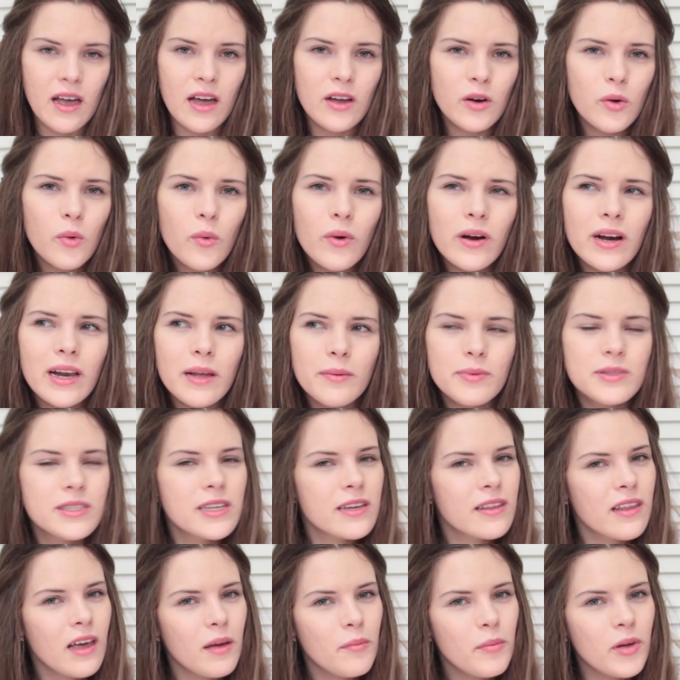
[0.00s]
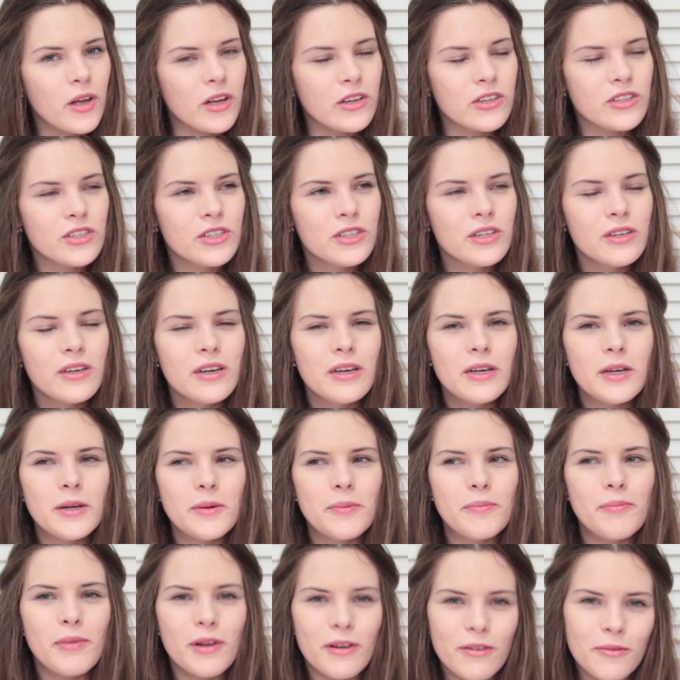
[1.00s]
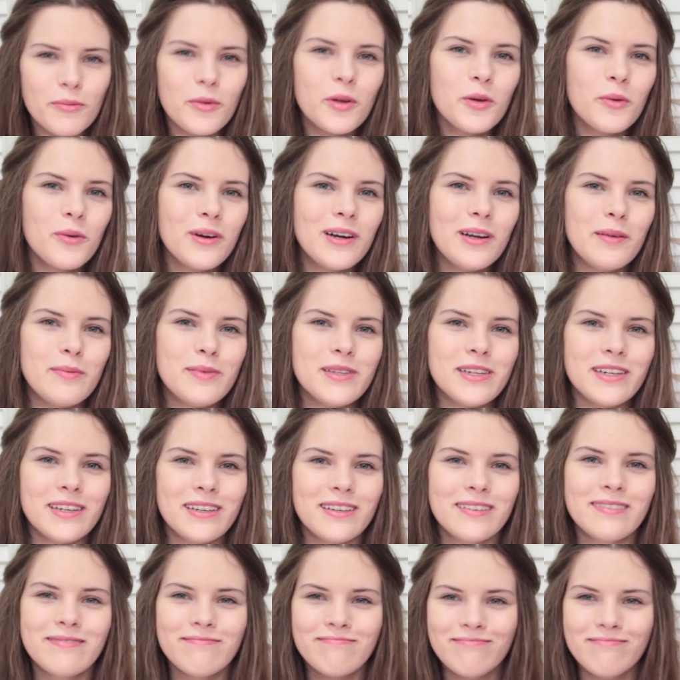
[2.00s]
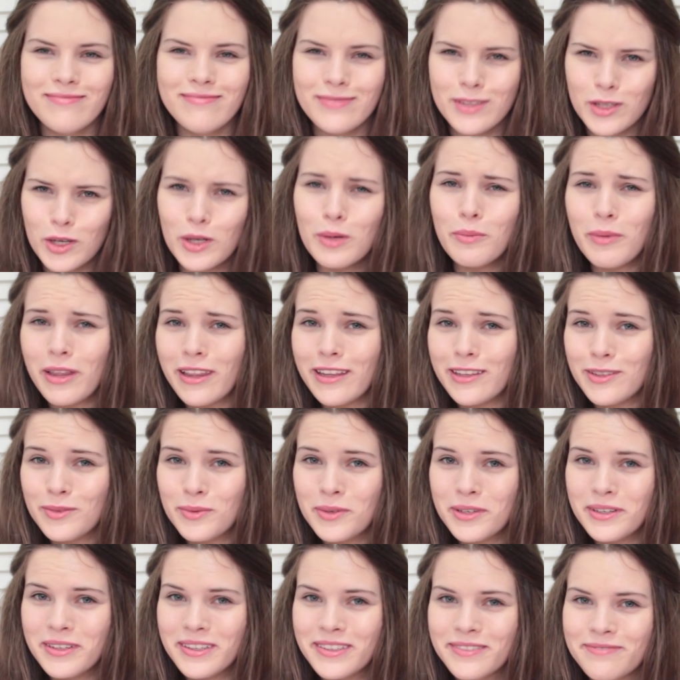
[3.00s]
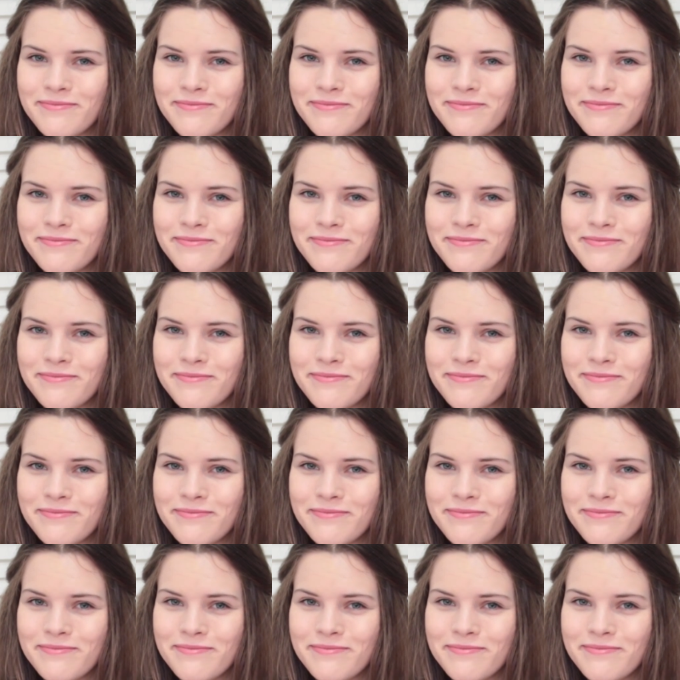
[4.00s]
I don't wear lipstick that much, but if I'm going to wear lipstick, it's going to be this one.